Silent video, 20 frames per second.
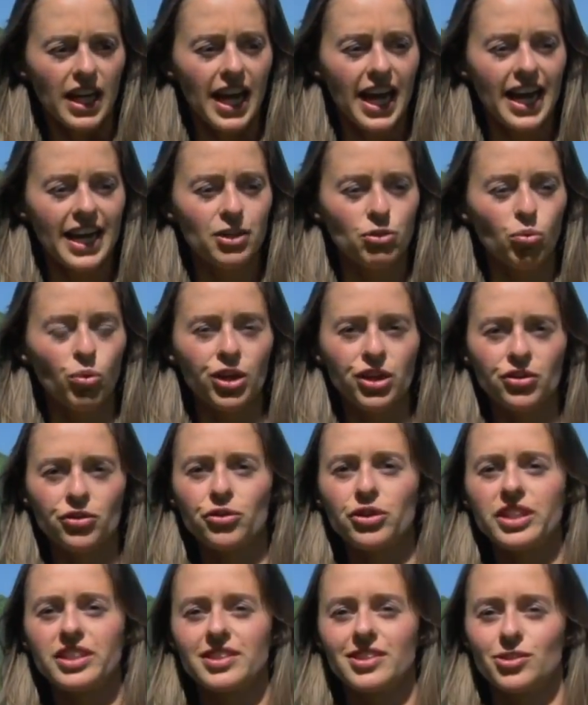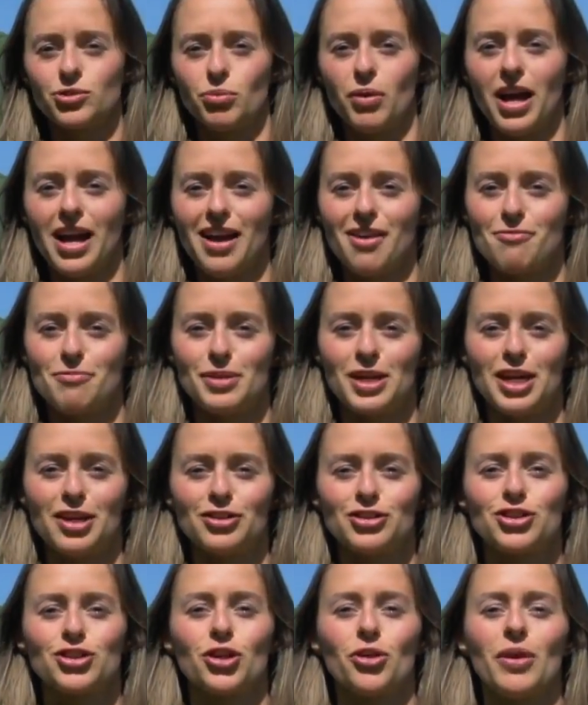And one of the reasons why I've been
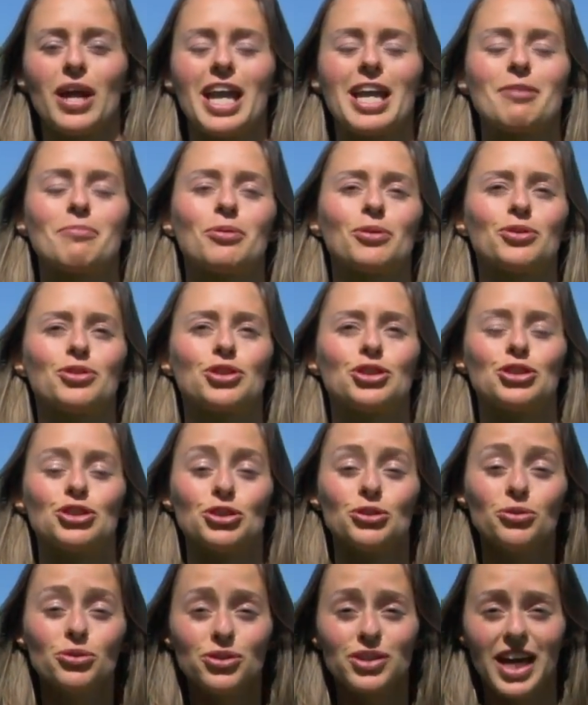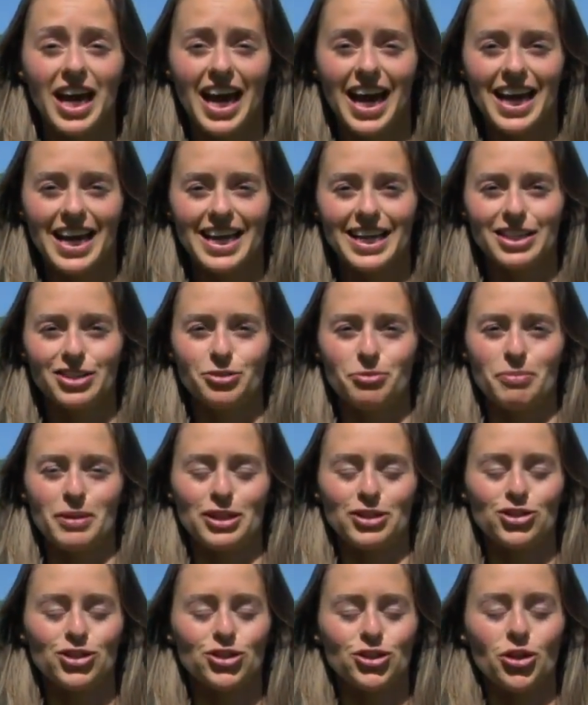so able to do that and to
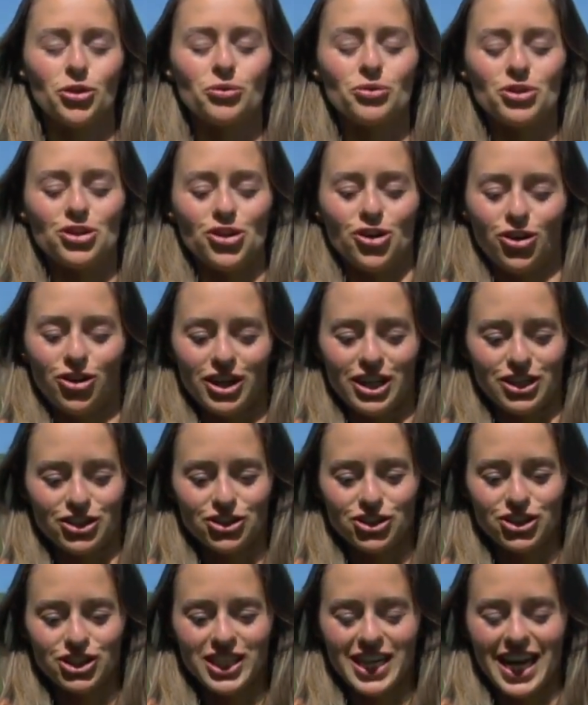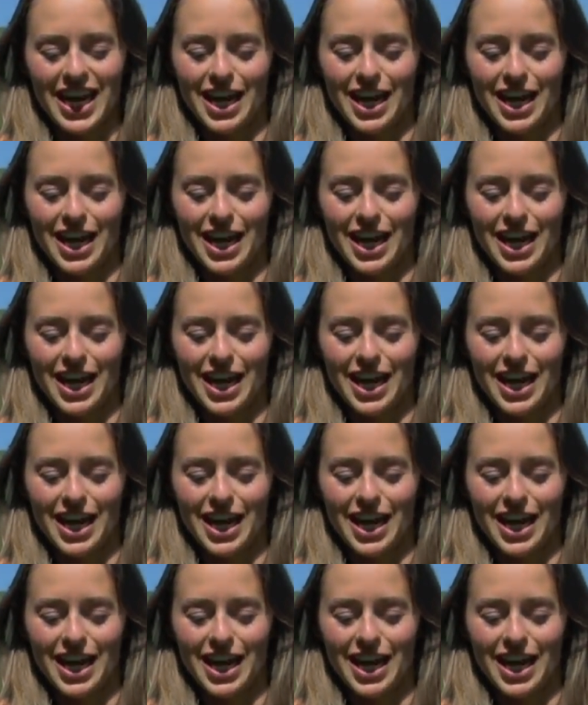be so nourished